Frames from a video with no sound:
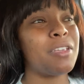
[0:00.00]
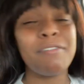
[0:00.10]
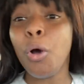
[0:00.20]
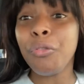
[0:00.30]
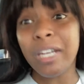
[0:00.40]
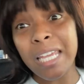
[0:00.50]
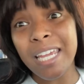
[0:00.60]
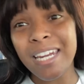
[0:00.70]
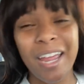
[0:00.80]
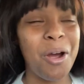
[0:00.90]
filled the
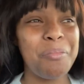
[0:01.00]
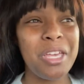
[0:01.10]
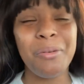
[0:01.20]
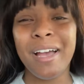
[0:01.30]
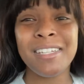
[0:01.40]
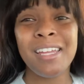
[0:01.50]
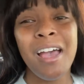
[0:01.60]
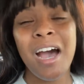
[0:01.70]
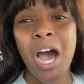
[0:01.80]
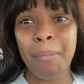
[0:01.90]
need. I hope that you guys
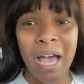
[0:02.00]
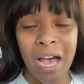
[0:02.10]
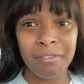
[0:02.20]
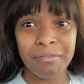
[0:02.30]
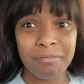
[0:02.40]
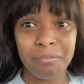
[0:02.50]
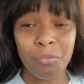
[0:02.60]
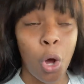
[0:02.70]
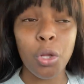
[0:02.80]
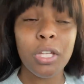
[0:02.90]
have
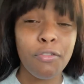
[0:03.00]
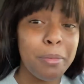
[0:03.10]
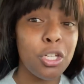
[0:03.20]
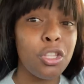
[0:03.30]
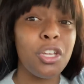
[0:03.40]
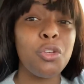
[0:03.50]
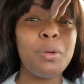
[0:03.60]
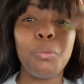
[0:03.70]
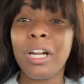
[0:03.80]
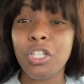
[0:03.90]
all of the information that you would
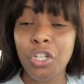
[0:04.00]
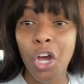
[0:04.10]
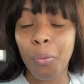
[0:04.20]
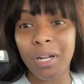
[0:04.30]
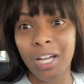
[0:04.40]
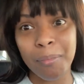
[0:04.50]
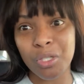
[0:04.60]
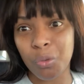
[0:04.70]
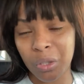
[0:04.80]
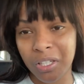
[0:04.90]
wanted to know when it comes
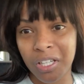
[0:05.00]
to working